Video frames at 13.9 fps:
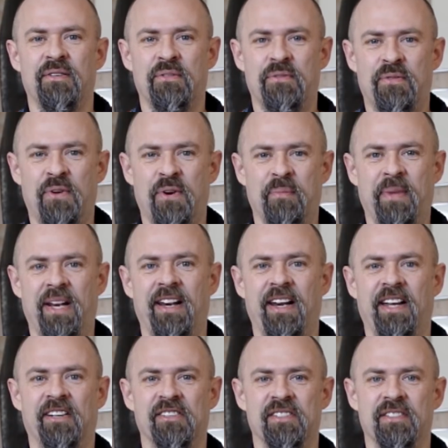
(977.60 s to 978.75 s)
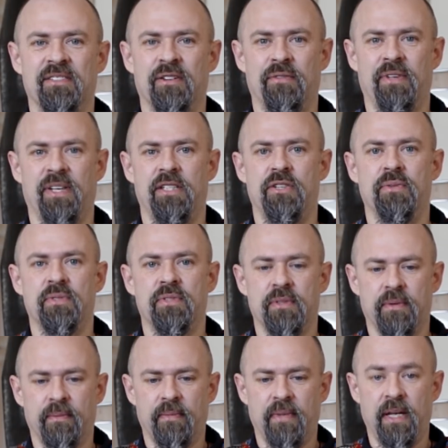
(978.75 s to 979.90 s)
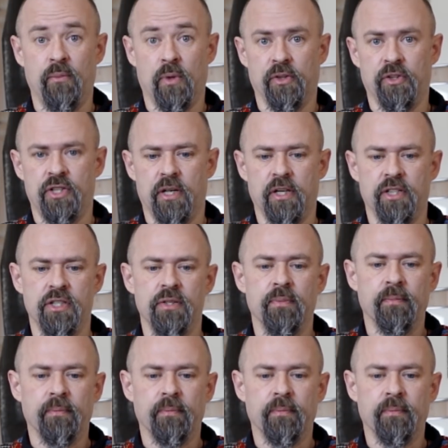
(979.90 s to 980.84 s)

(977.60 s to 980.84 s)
4 milliliters of e-juice in one charge.